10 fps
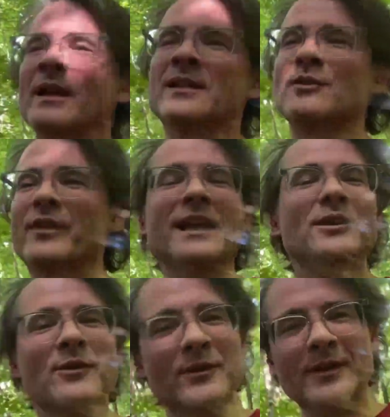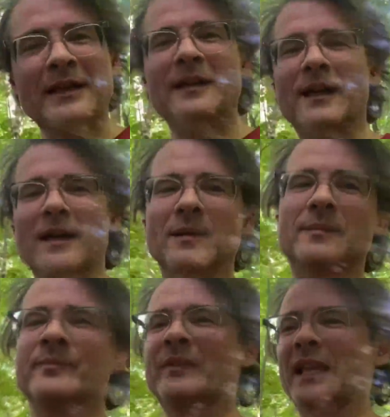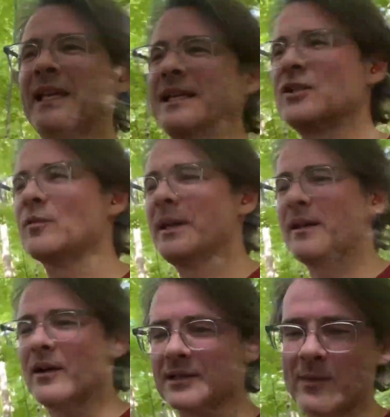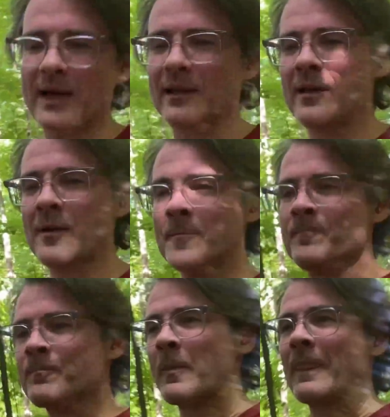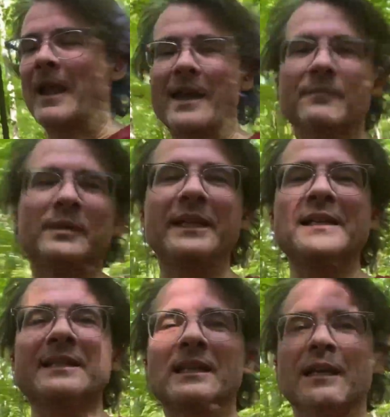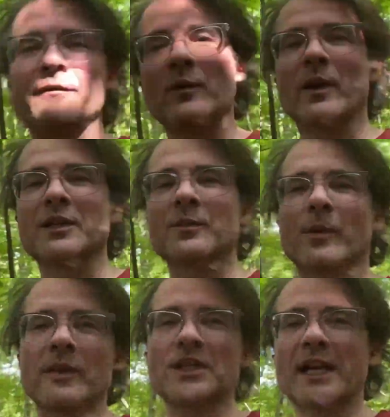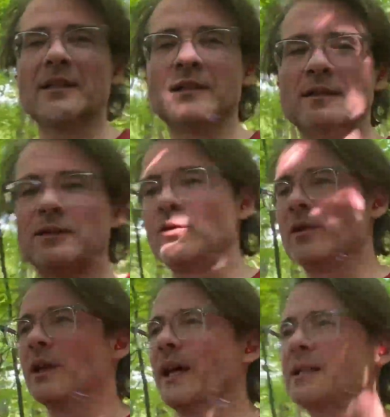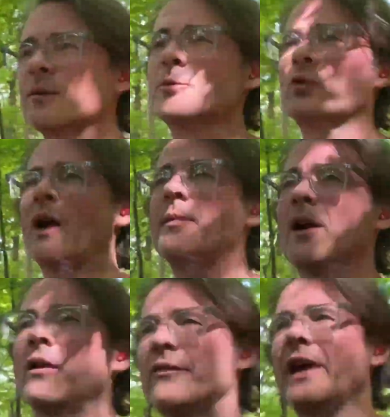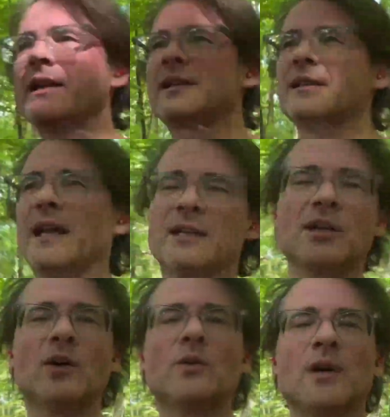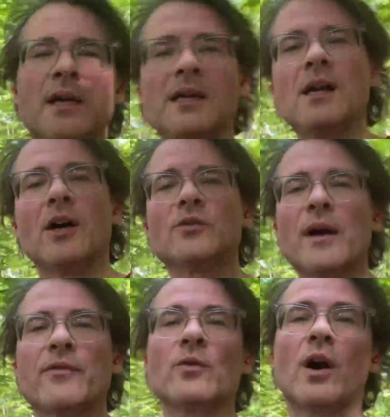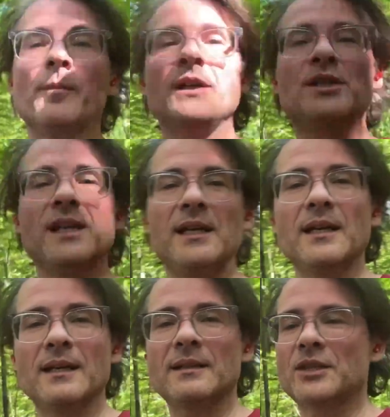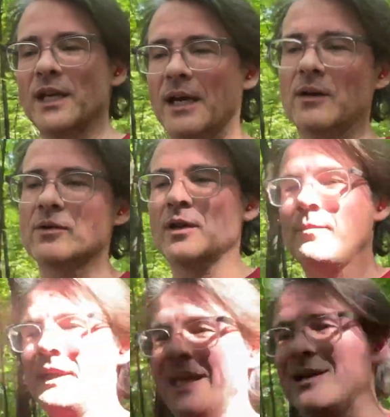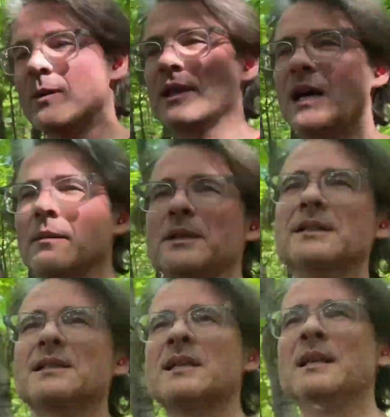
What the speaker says: So thank you, ladies, to be there as well. And please, if you want to support the channel, do the like, subscribe, and all of that. And go on Drive-Thru RPG. Check out Playing with Goblins.